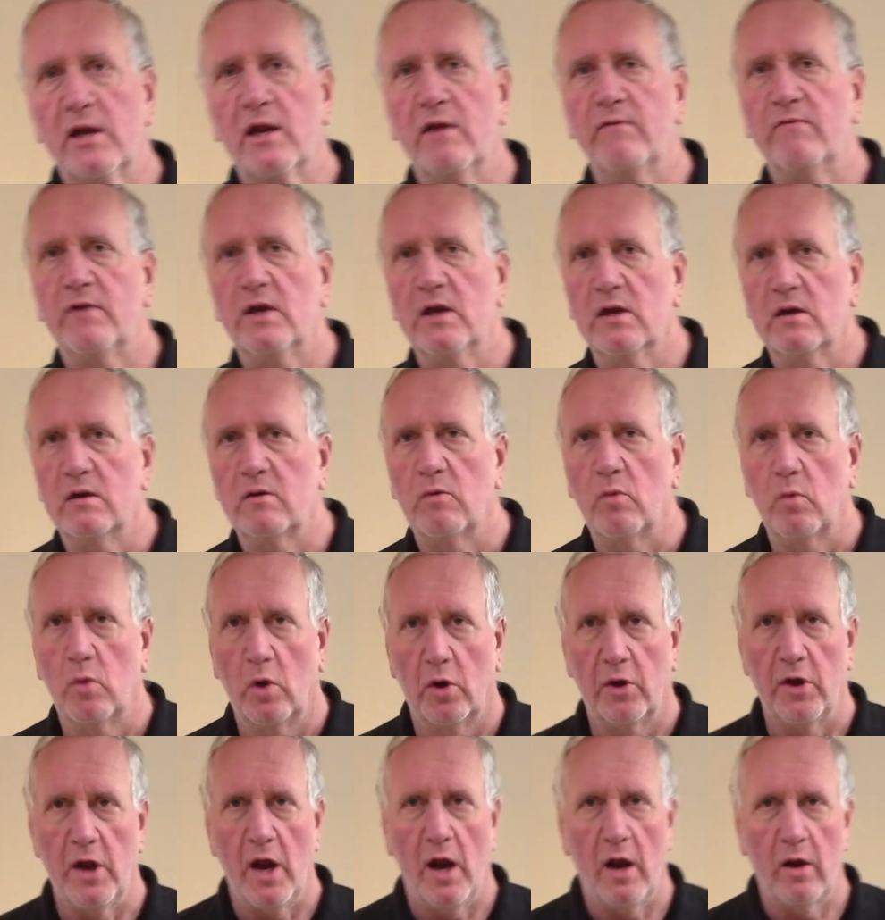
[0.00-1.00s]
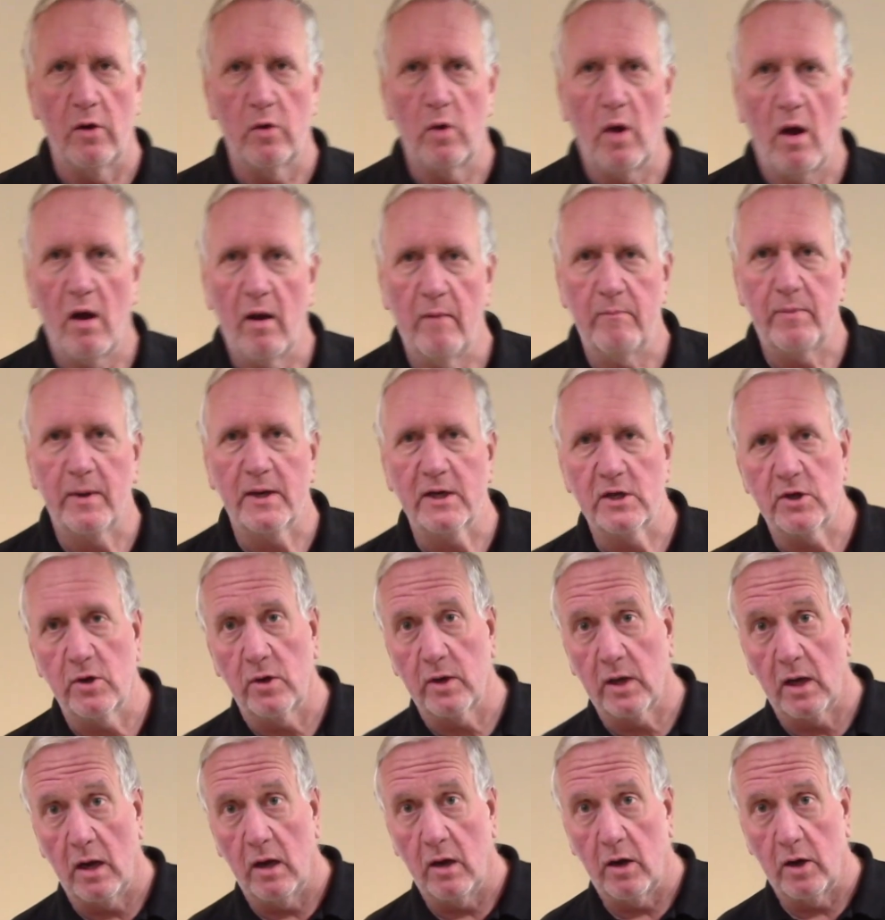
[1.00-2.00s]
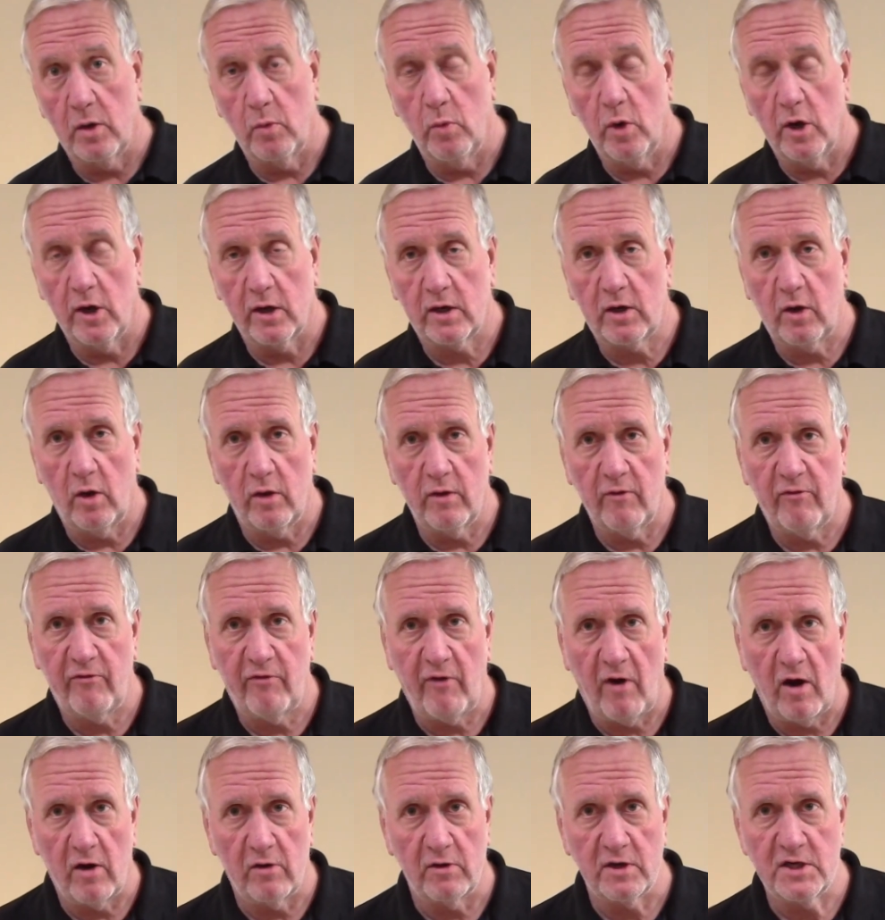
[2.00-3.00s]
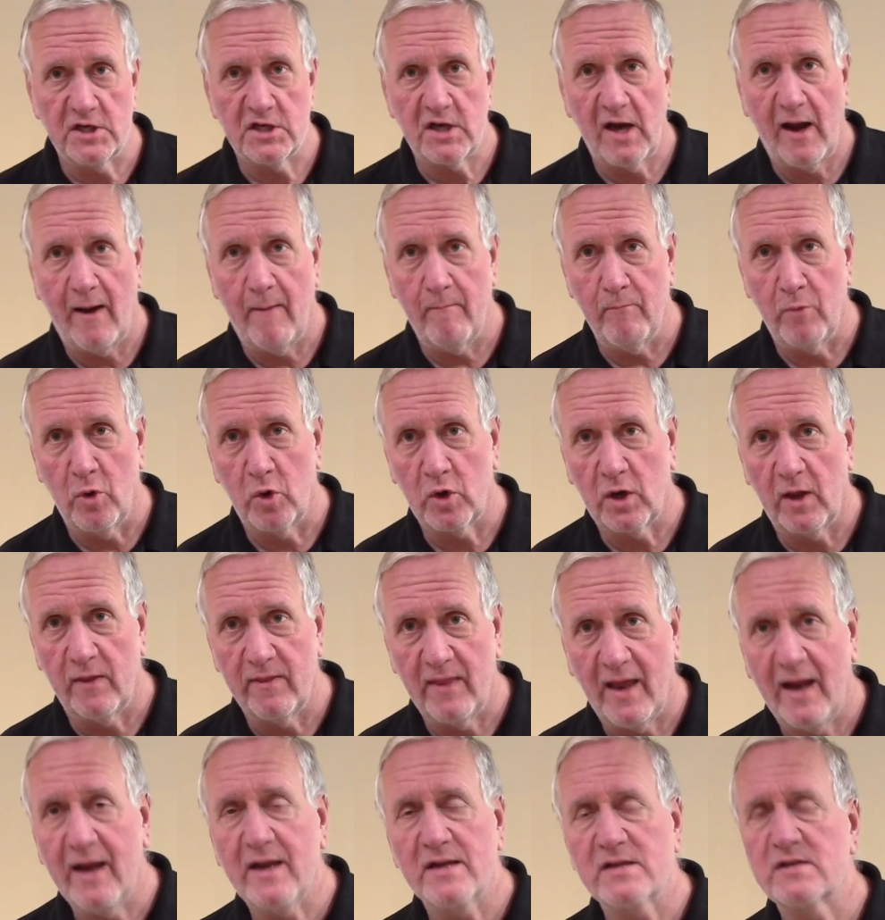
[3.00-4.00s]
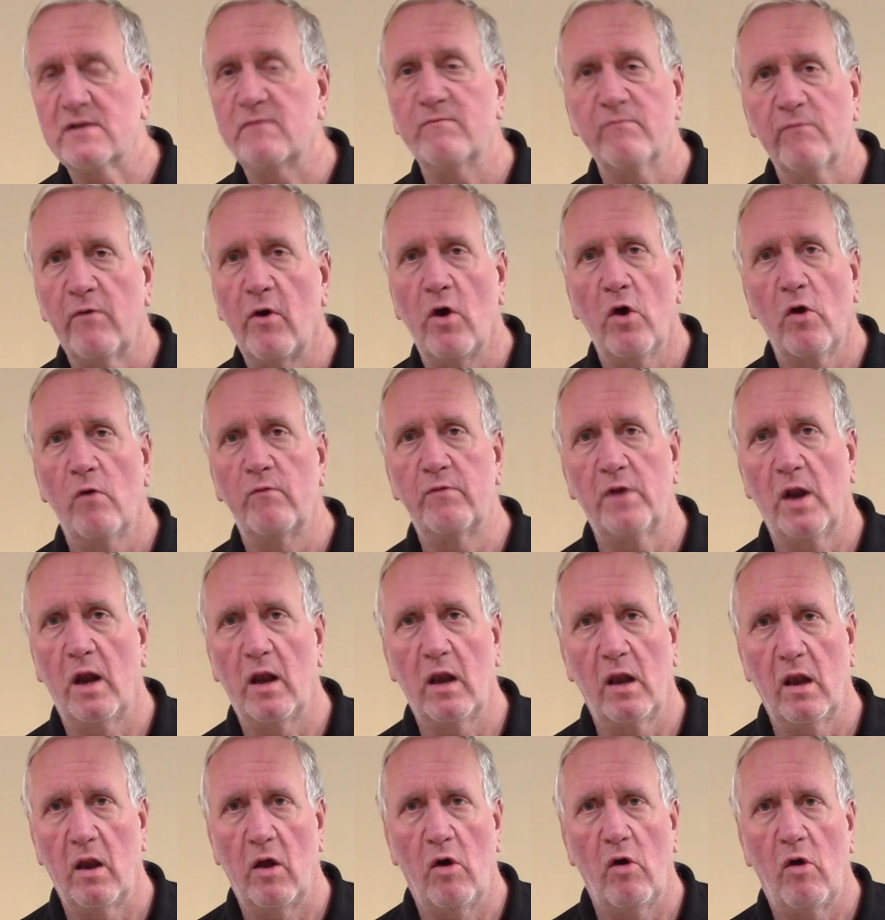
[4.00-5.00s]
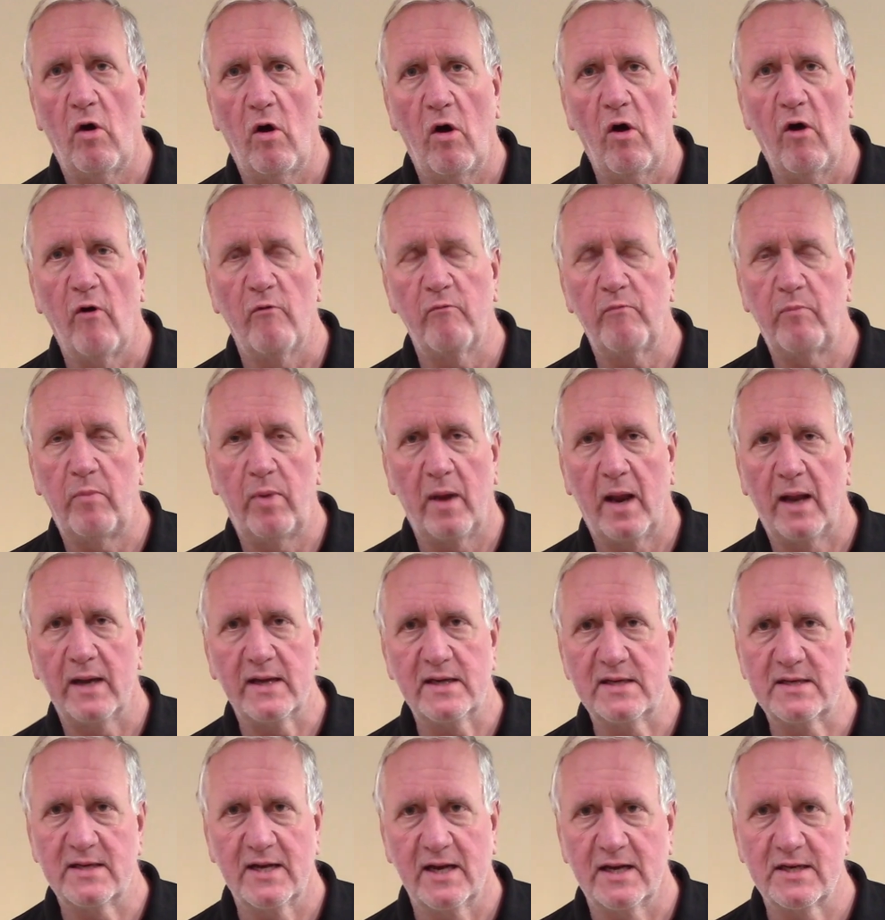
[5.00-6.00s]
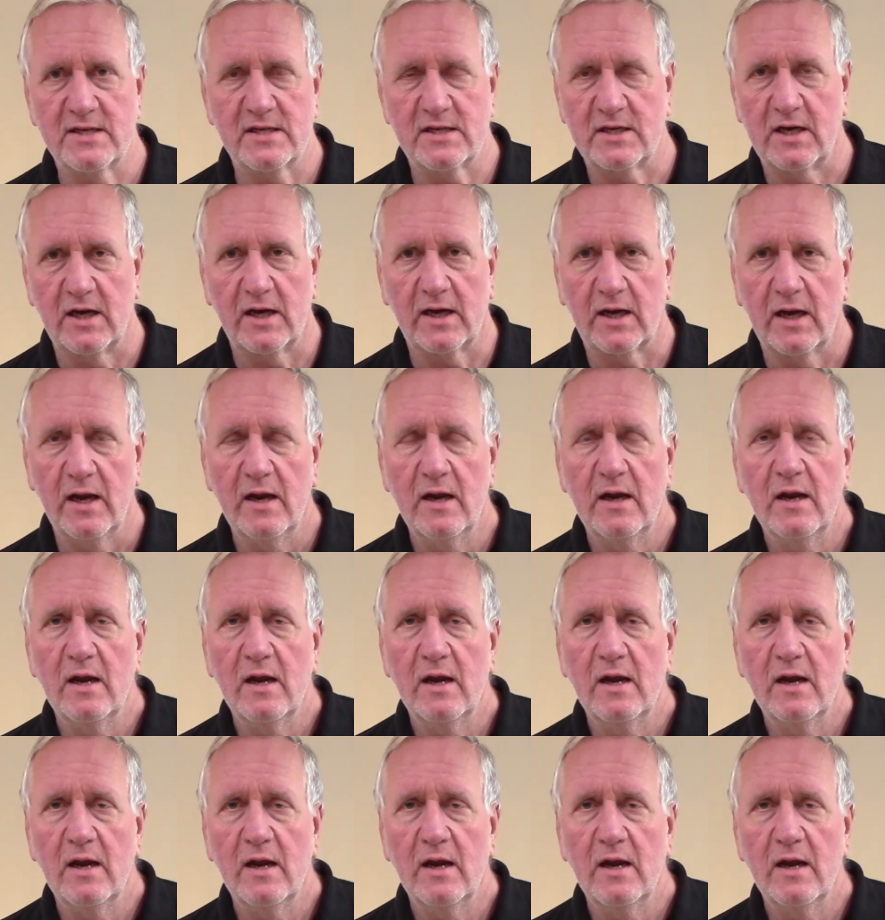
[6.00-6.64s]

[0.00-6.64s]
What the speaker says: of you will know, I've been doing a lot of work on the Far East Handbook, and that has involved a lot of play testing